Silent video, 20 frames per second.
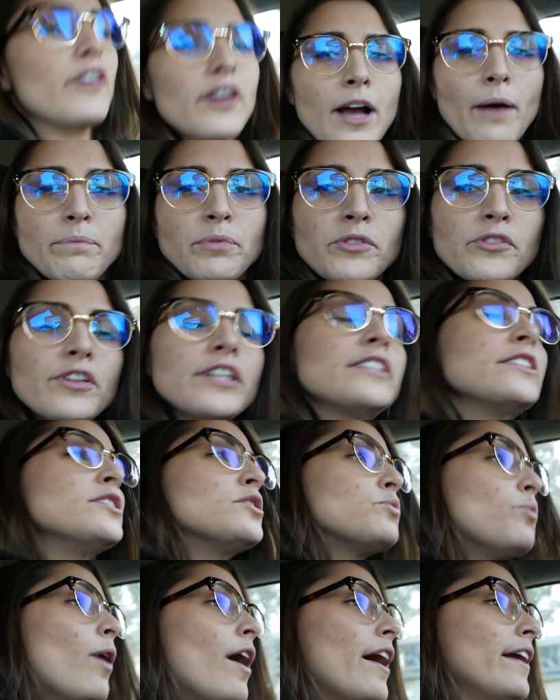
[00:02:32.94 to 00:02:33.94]
for a couple of
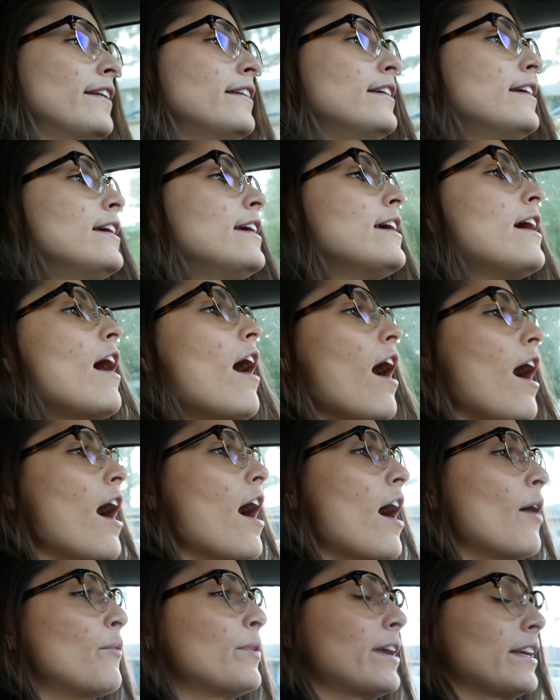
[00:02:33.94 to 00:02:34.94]
reasons. One,
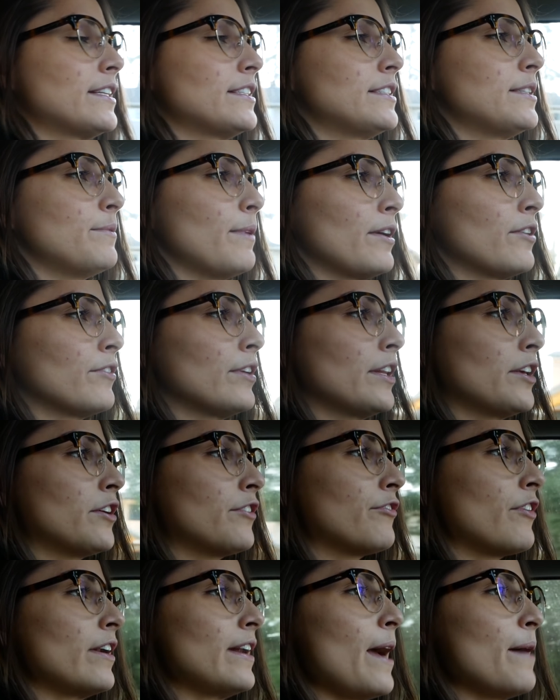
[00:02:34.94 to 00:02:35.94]
uh, we get to see my really
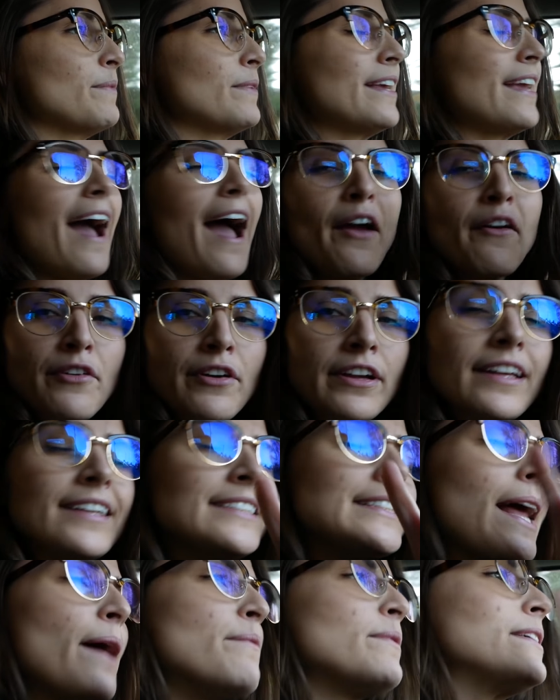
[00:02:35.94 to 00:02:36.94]
good friend Emily. I
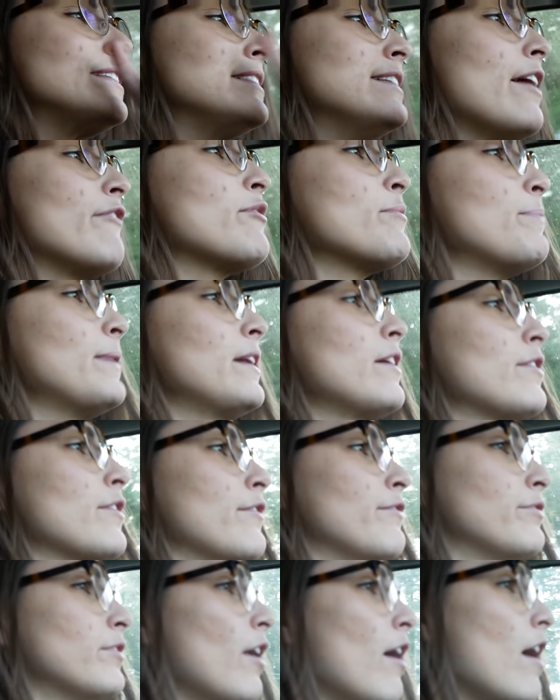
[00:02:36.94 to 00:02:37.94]
realized Emily's never been on
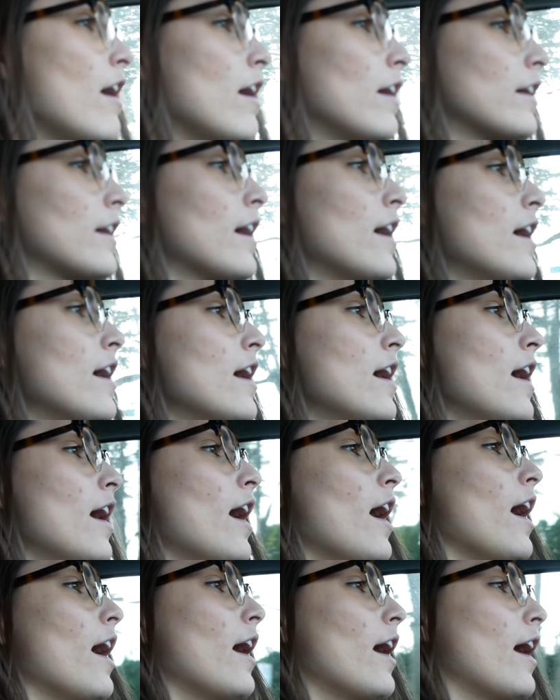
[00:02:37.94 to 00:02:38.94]
the vlog
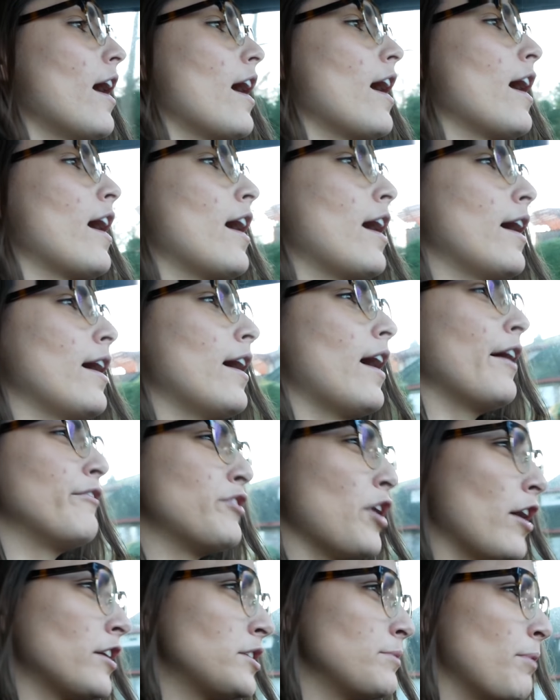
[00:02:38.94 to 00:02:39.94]
uh, I've
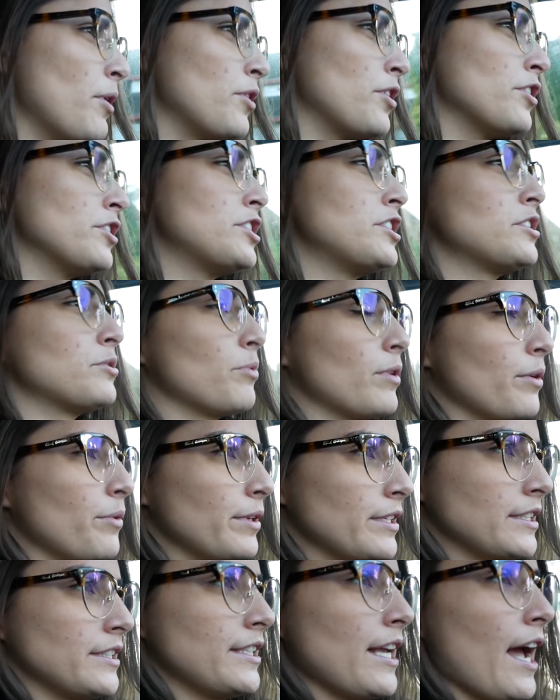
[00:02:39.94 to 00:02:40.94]
talked about her. She's the one I
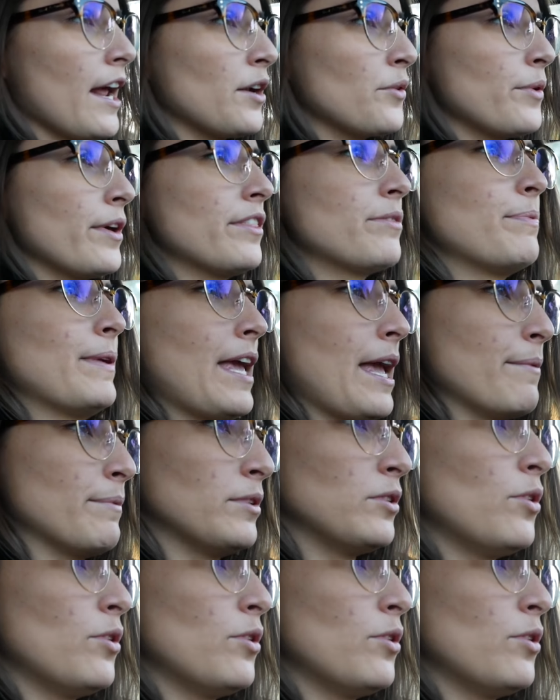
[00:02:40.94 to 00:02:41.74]
went to Seattle with, became a